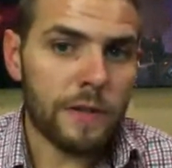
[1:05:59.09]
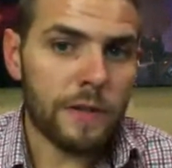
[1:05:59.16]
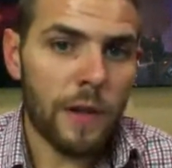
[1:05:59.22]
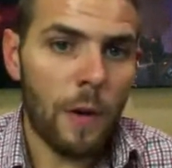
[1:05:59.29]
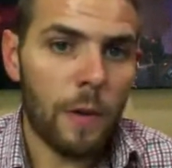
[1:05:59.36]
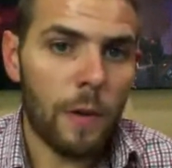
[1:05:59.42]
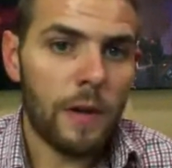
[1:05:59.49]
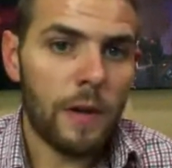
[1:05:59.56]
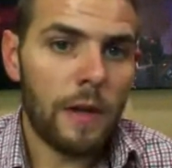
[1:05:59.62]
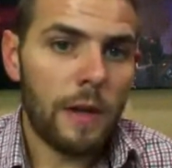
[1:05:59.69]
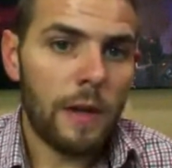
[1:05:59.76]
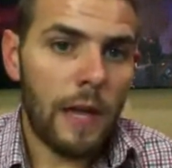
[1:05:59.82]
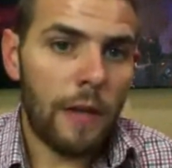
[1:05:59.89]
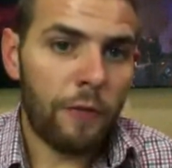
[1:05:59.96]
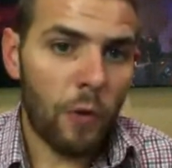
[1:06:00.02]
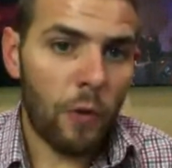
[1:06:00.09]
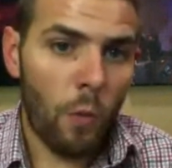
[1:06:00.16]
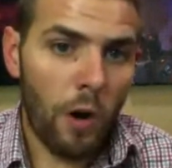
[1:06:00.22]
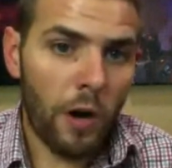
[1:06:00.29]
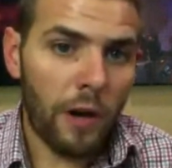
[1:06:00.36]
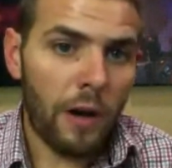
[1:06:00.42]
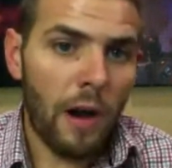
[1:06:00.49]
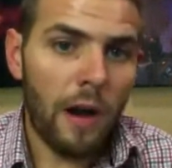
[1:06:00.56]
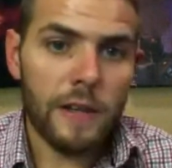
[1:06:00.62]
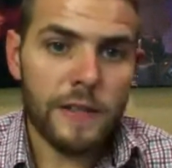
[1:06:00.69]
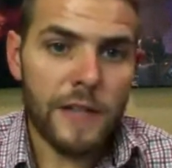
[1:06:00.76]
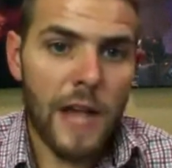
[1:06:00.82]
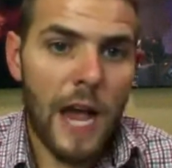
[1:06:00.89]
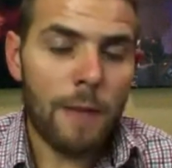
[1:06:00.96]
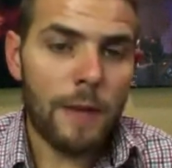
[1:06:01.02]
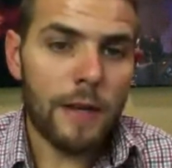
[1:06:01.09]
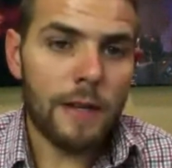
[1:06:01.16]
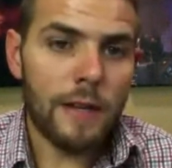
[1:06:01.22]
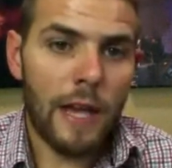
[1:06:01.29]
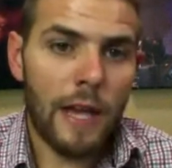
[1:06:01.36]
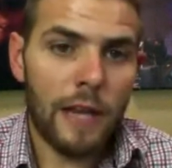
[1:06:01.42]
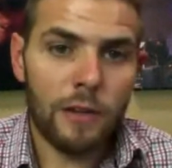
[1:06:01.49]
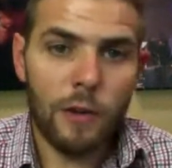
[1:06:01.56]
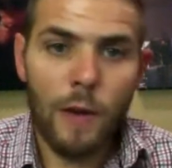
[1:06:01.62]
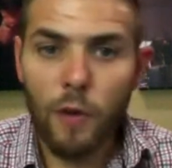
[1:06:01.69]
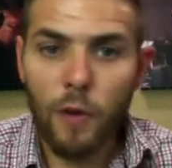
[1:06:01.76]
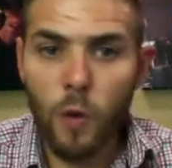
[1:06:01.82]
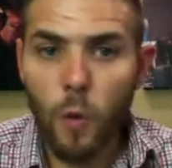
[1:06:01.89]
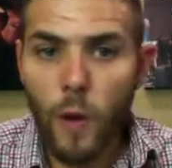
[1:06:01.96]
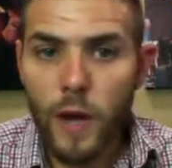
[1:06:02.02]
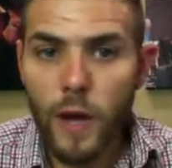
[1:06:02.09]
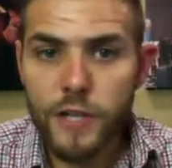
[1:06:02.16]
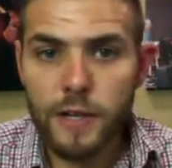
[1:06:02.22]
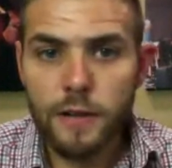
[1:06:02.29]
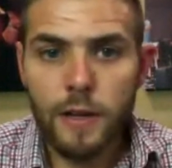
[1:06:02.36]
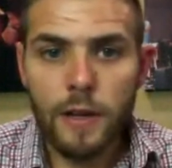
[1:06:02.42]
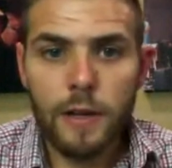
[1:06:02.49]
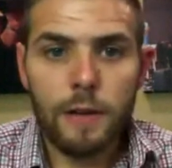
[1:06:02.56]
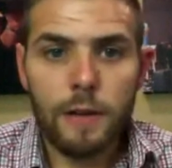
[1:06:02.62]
So if you're working on an assignment and you have a question,